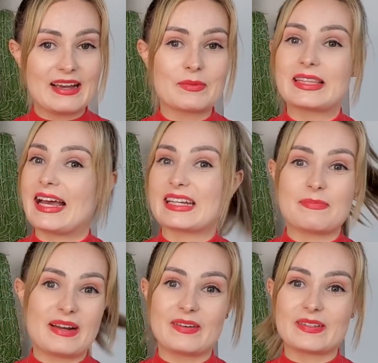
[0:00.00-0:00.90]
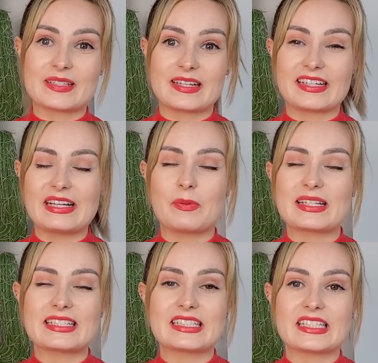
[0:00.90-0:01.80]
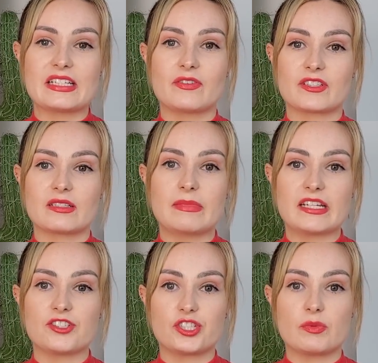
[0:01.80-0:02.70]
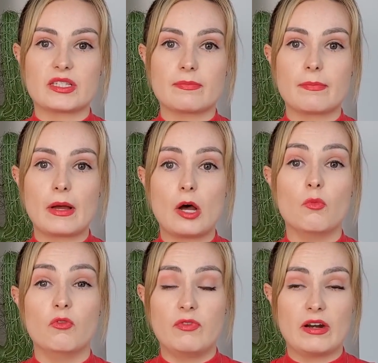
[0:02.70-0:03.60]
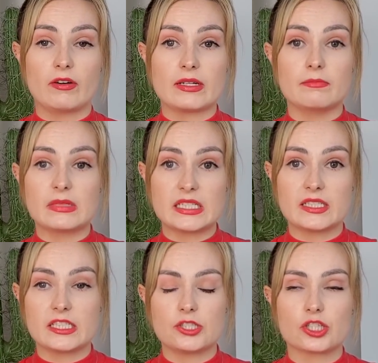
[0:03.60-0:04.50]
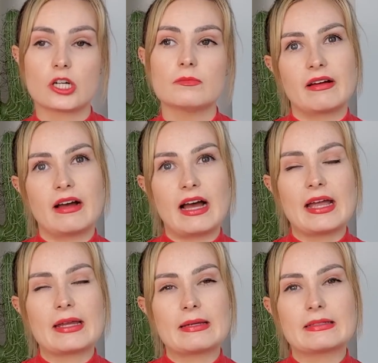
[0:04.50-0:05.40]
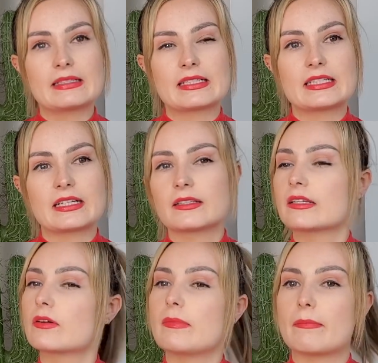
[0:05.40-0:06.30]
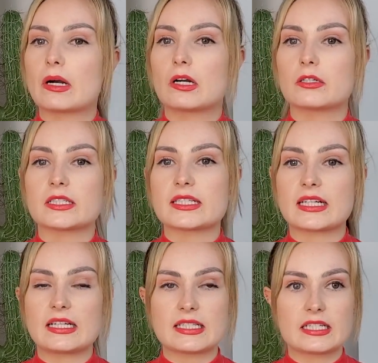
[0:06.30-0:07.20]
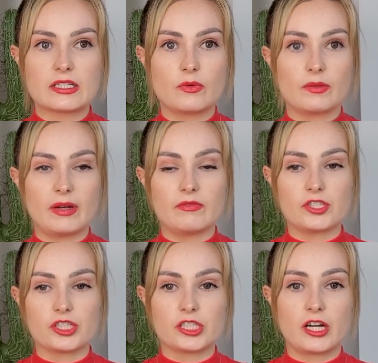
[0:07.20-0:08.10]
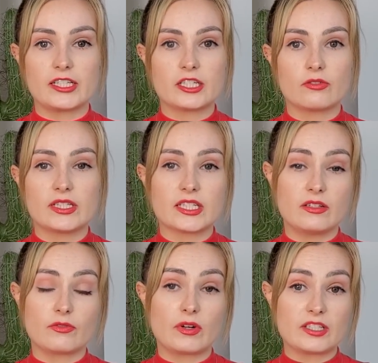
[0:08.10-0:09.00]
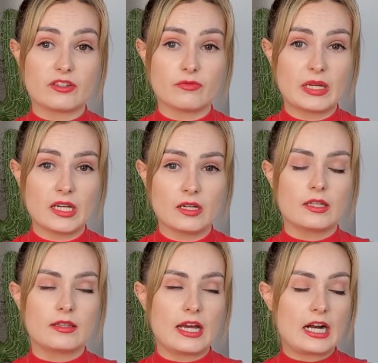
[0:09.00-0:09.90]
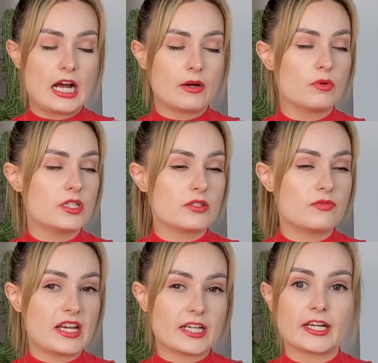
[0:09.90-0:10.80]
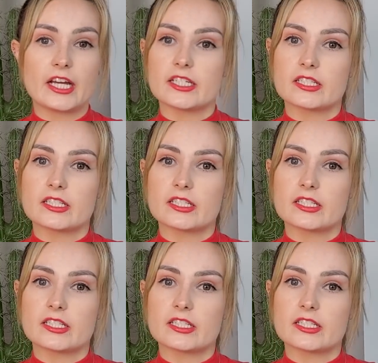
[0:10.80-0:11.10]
With any parents. Like, it wasn't just evil to me. She was a very mean teacher. I distinctly remember her discussing with my vision itinerant in front of me that I was faking it.